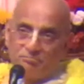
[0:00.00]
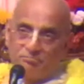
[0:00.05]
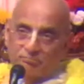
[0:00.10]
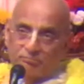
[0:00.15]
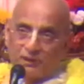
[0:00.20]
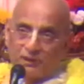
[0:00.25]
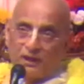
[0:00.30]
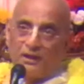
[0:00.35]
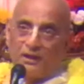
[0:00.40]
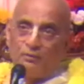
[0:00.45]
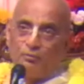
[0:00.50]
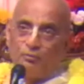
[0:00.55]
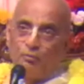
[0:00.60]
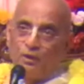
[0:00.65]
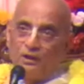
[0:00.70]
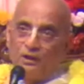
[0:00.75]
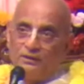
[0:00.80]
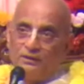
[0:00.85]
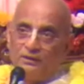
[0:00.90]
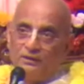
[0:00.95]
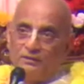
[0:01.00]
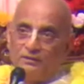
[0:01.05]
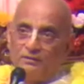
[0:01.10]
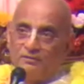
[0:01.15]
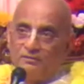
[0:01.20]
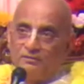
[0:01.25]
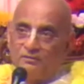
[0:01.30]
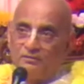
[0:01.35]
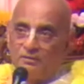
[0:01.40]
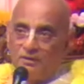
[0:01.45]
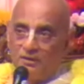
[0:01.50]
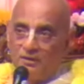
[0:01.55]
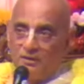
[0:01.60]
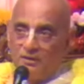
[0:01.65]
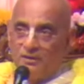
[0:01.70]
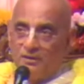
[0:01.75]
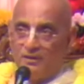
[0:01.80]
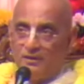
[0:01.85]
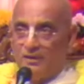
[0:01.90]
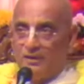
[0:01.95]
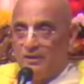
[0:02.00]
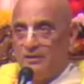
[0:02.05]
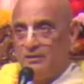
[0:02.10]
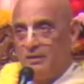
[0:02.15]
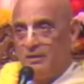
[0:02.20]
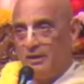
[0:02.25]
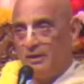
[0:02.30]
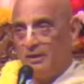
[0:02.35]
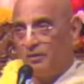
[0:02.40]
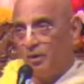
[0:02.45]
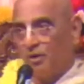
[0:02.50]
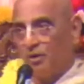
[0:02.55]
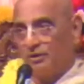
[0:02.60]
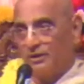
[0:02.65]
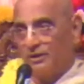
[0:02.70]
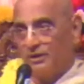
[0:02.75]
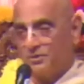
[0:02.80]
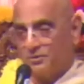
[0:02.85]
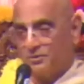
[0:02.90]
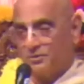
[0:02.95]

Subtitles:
and 1 year in incognito.